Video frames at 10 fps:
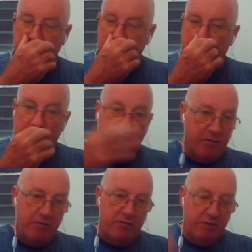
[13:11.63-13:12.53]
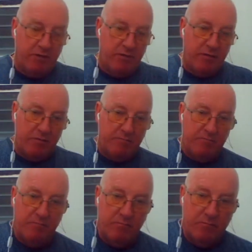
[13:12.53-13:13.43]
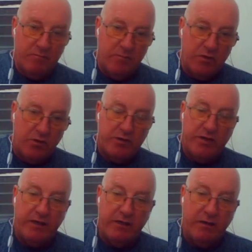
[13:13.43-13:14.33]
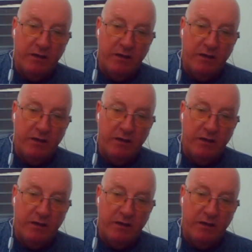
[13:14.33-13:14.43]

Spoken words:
with the not dealing.